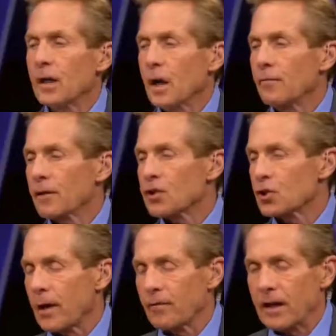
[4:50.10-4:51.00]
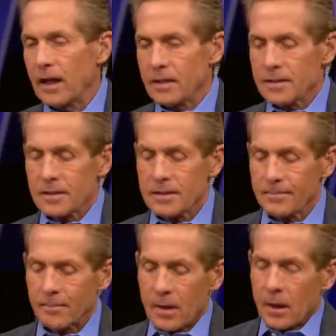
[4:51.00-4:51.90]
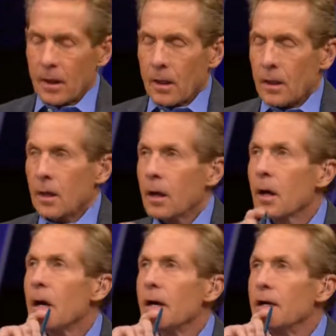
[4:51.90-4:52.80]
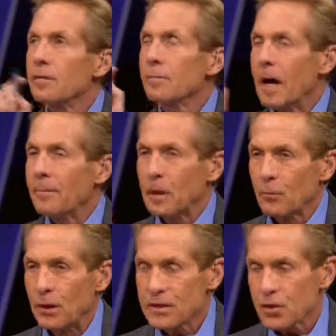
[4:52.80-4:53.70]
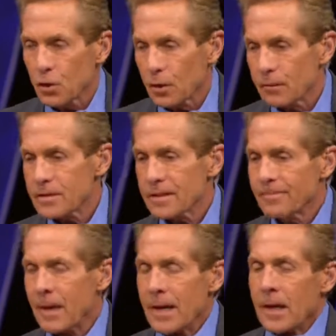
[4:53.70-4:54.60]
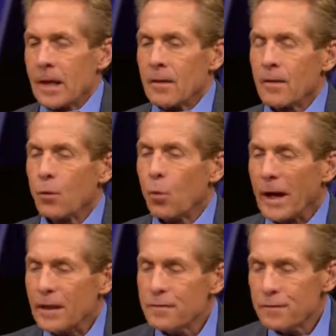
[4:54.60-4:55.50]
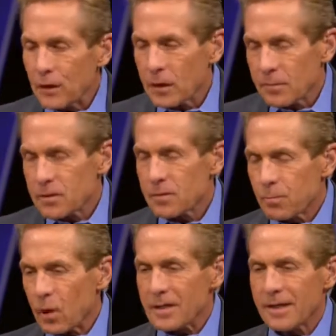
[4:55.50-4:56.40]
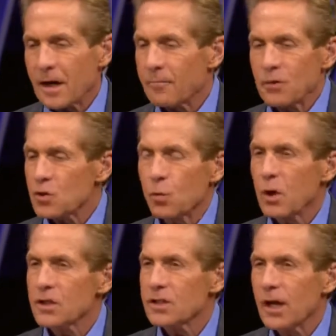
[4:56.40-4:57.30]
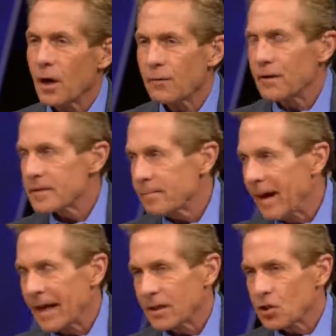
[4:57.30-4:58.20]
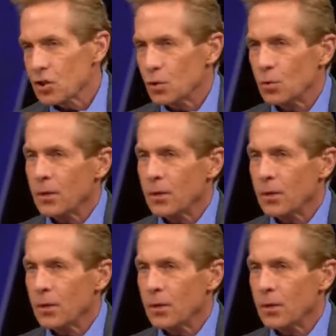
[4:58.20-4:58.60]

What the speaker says: of extravaganzas, if my memory serves, the Wade Phillips press conference wasn't of this magnitude.